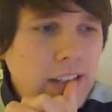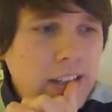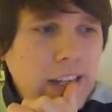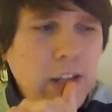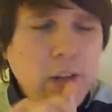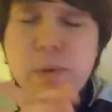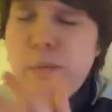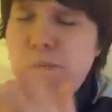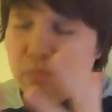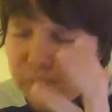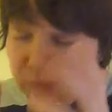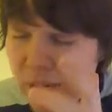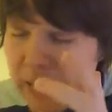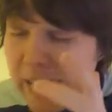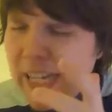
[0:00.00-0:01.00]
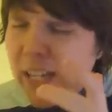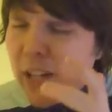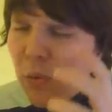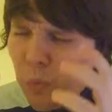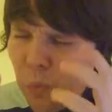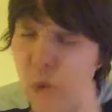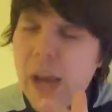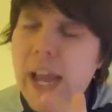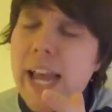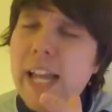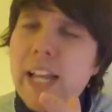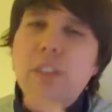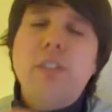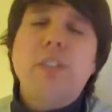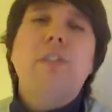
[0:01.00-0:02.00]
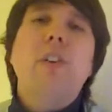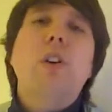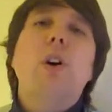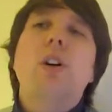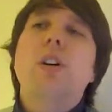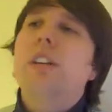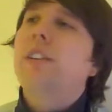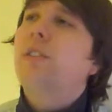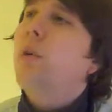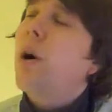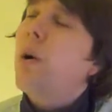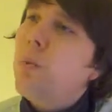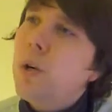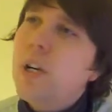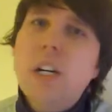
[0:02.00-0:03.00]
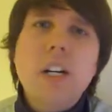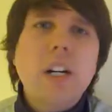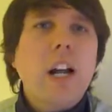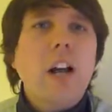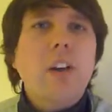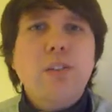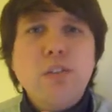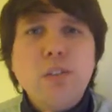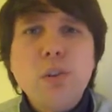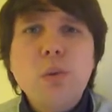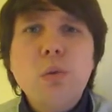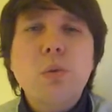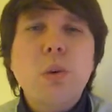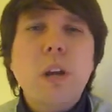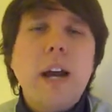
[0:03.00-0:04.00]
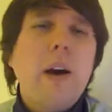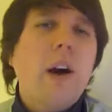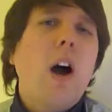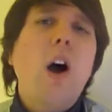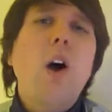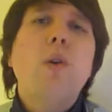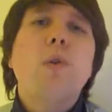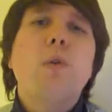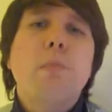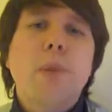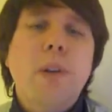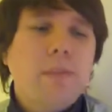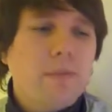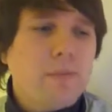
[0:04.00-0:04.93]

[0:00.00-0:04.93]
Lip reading: How can we bring an awareness of God into our work, our school, our home?